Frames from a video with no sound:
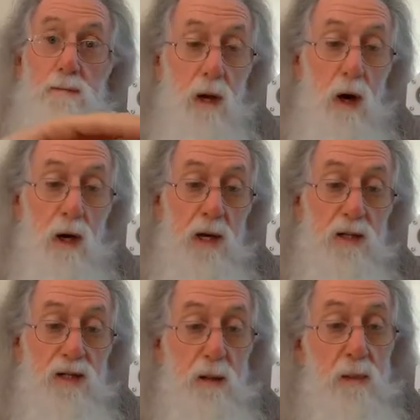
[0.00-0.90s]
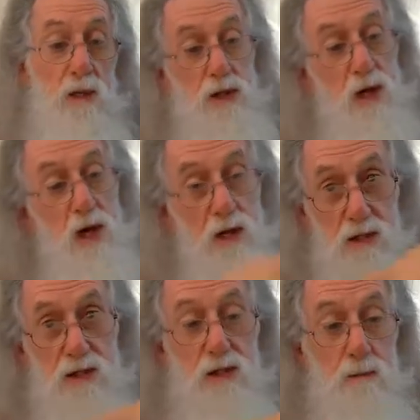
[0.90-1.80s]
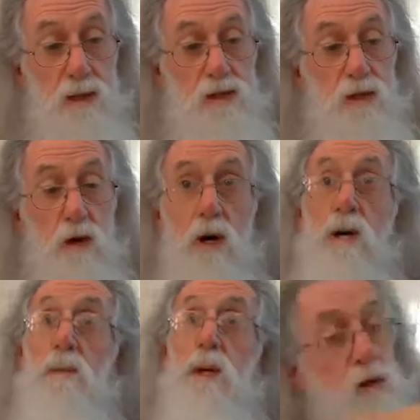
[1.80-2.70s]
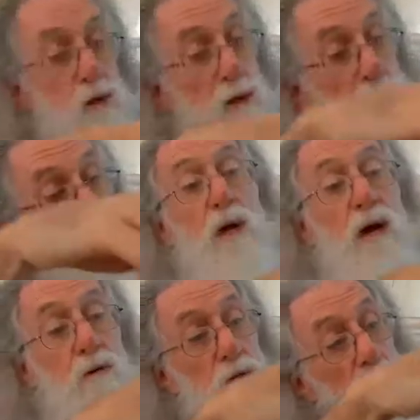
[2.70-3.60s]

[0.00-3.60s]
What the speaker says: hot end assembly to show you this is the best time to do it. You haven't got